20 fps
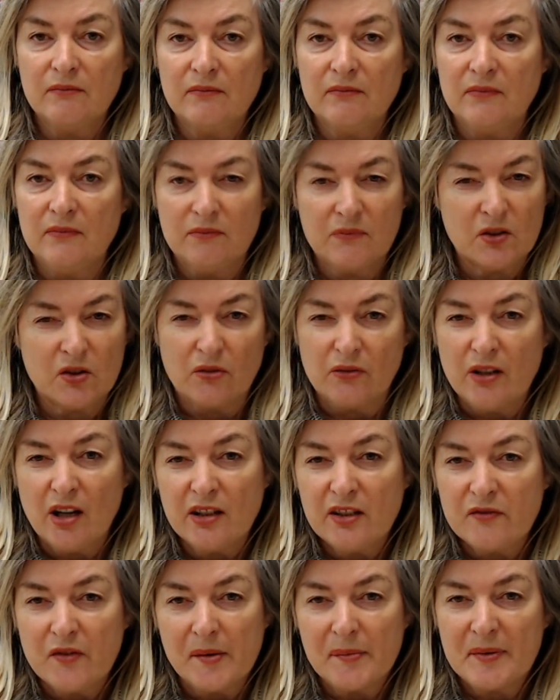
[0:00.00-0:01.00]
sort of
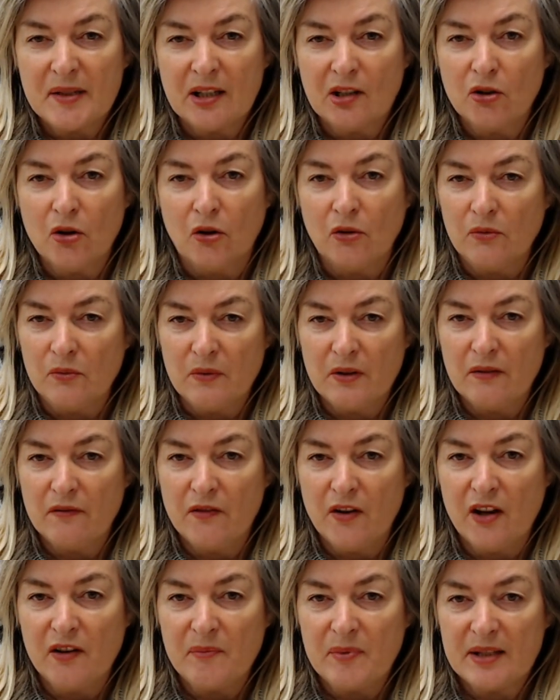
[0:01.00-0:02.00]
95% cotton with a
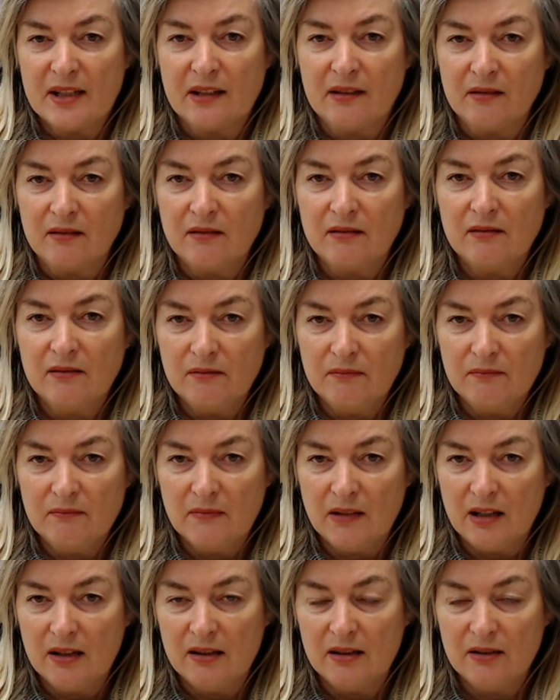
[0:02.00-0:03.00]
5%
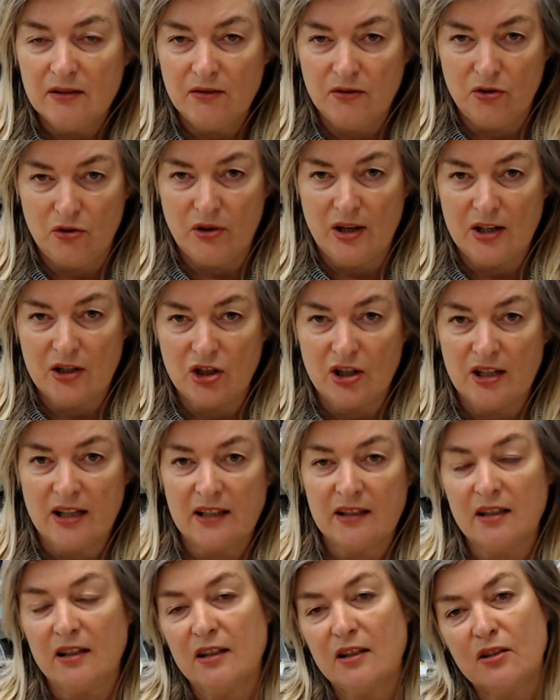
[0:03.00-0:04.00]
stretch knit,
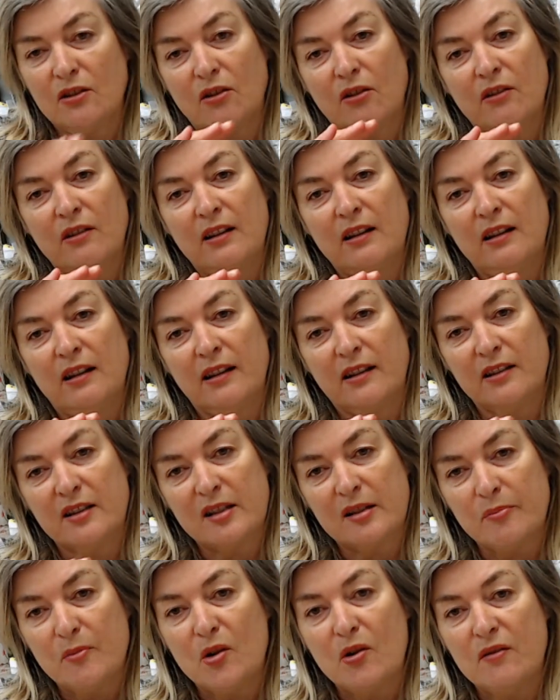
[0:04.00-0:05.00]
and it's got like a
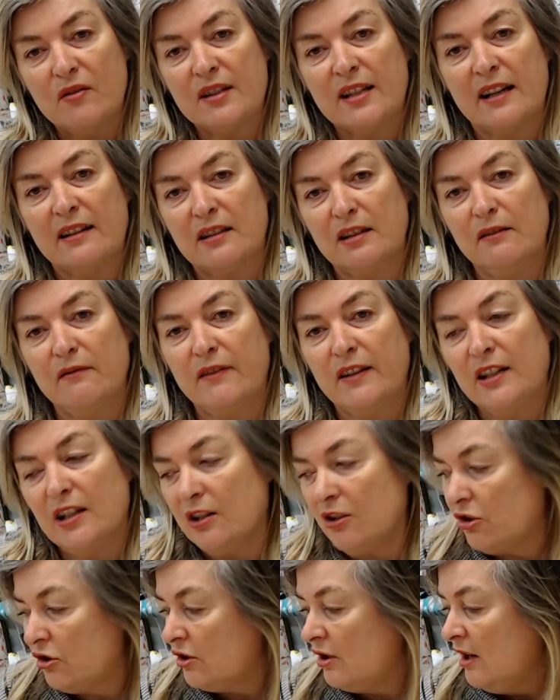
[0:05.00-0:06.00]
smooth satin
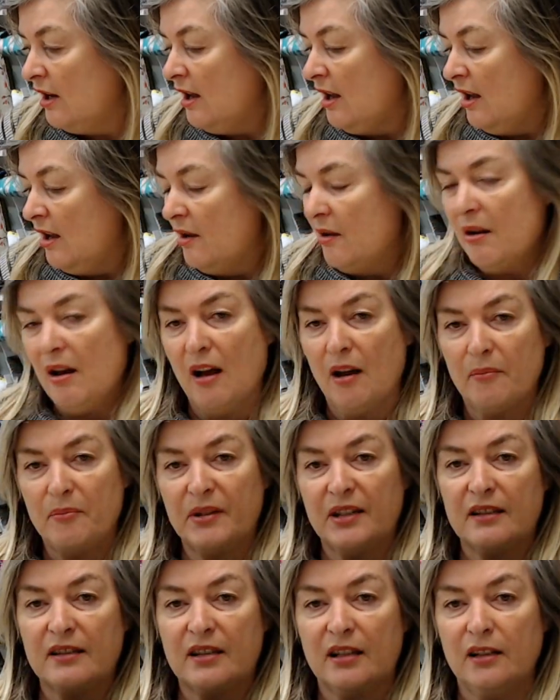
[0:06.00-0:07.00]
finish, but
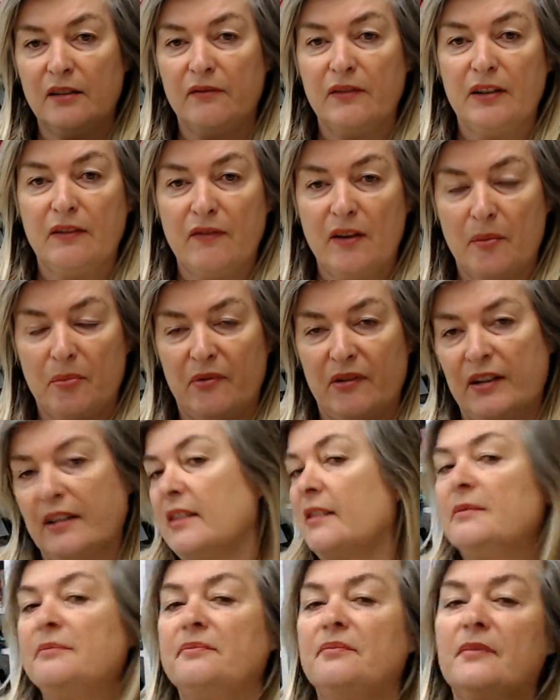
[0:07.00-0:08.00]
it's a lovely fabric.
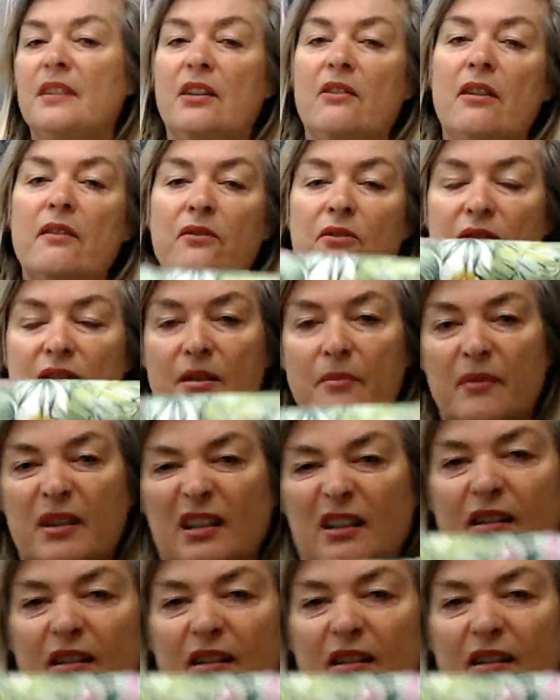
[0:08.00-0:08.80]
Now I've got something